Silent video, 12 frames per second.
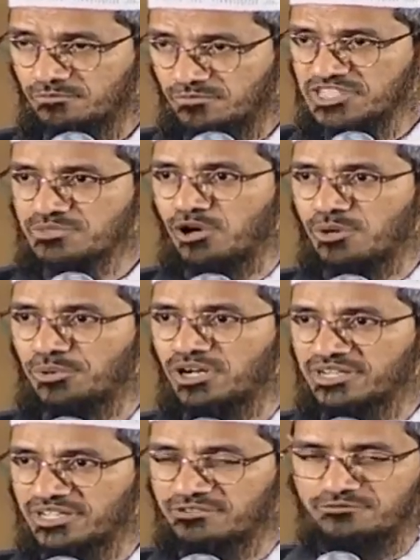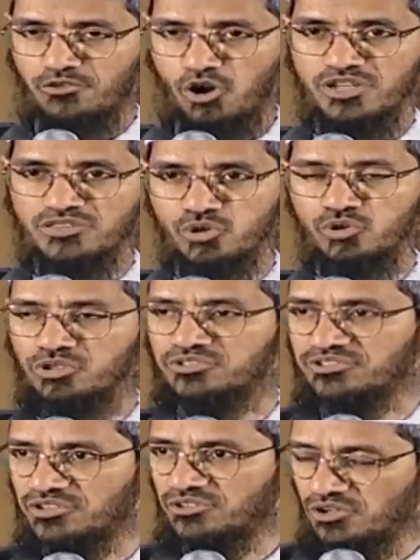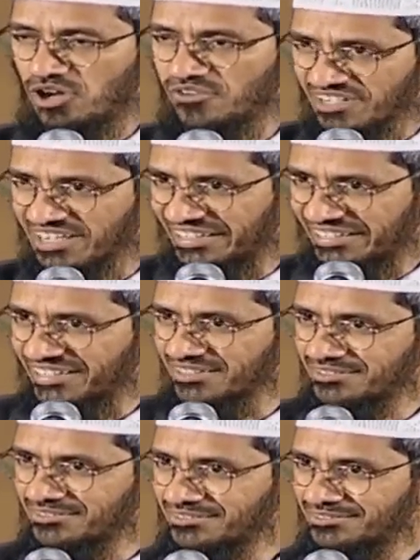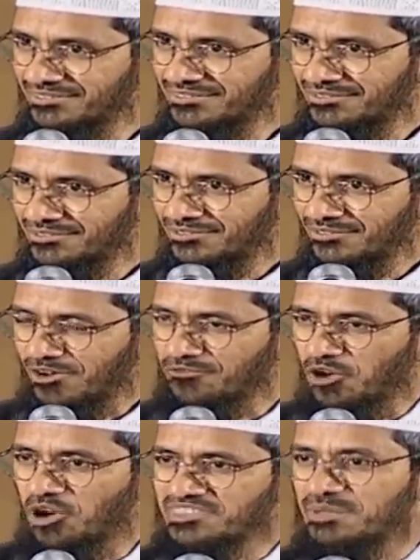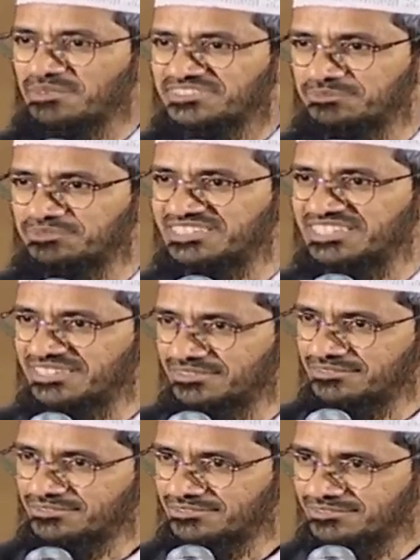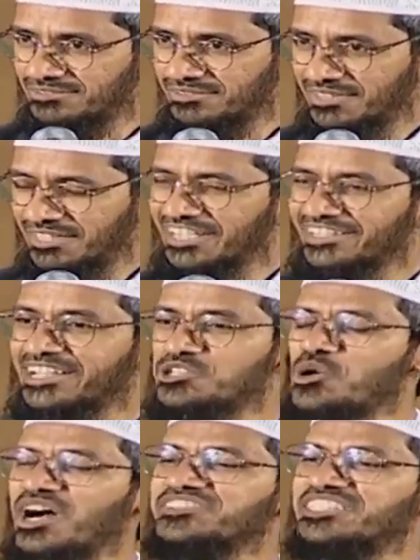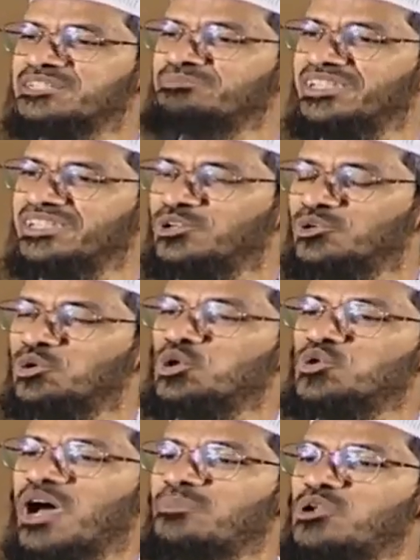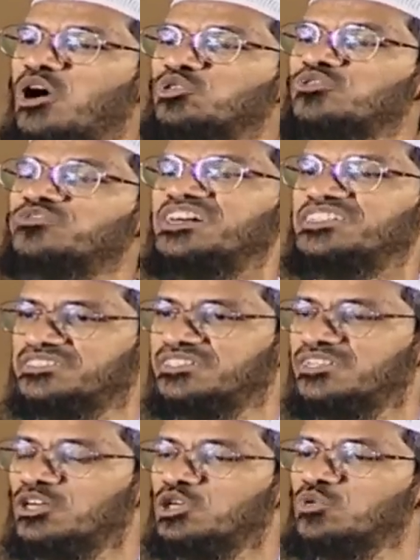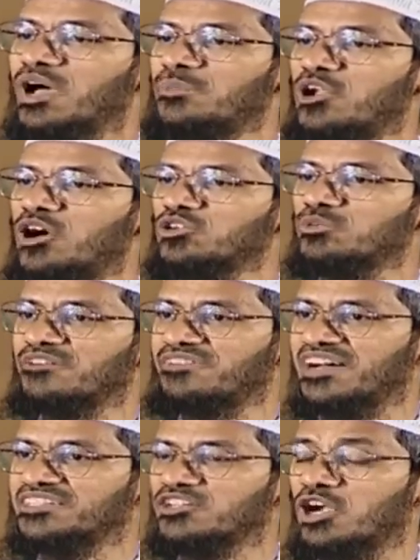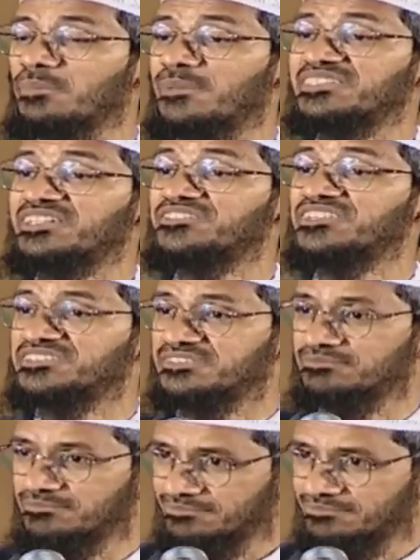Which is more important, following the rules of the country or following the mazhab, the deen? It is like you asking me, who do I belong to first? Do I belong to my father or my mother first?